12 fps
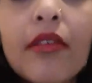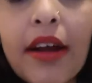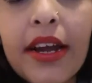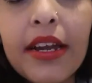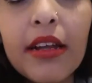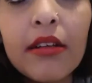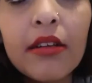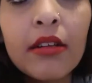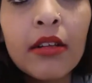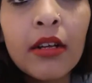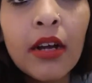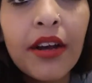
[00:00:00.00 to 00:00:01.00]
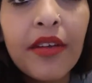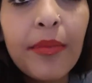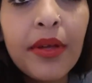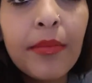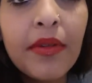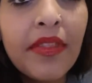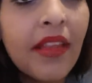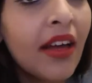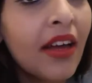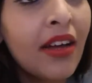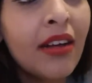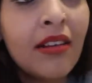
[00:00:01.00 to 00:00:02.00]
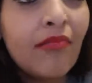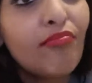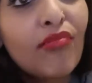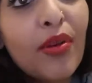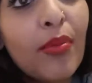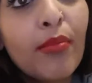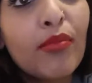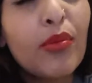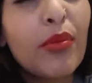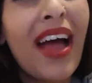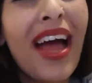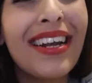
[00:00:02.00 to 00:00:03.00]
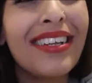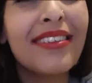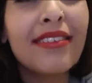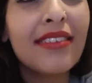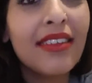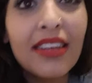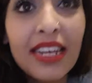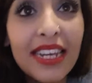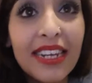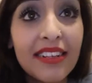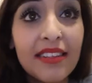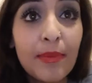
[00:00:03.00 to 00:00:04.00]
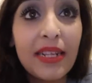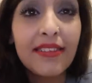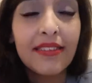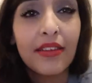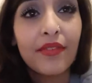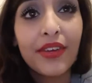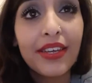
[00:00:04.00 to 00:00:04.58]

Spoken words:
Great kind of pigment there, no problems with it, and it's inexpensive.